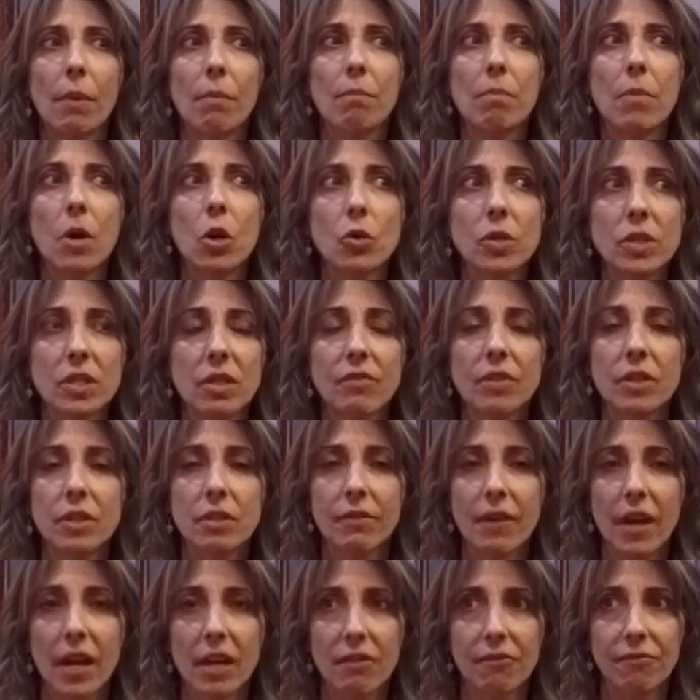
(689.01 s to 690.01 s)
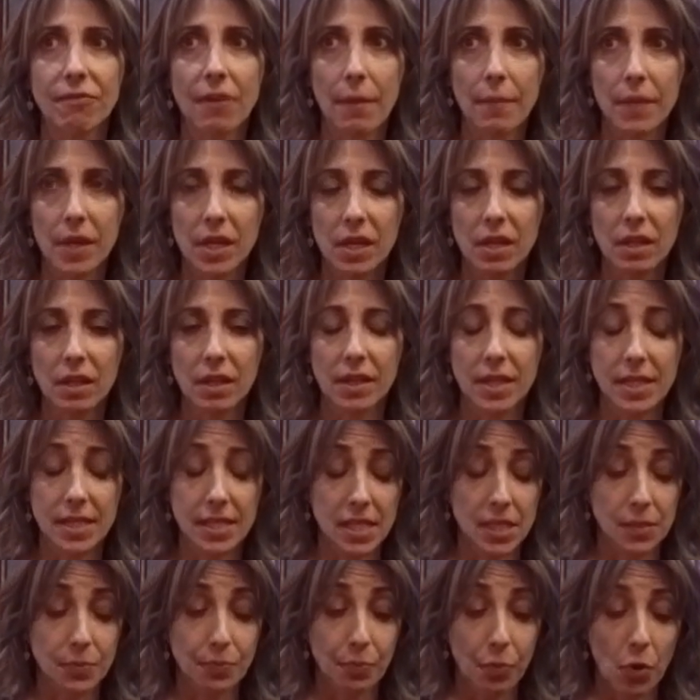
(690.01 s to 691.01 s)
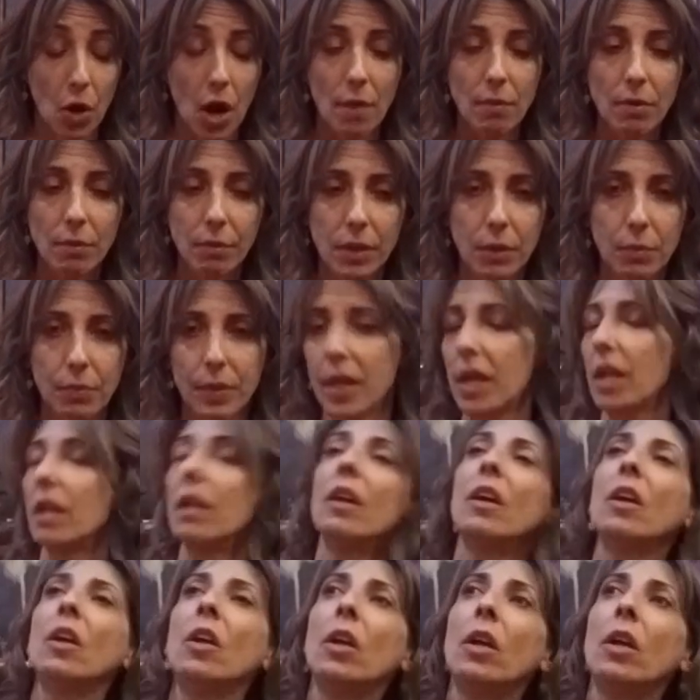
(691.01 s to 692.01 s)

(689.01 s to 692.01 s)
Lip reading: Most of the divine feminine, this has probably been,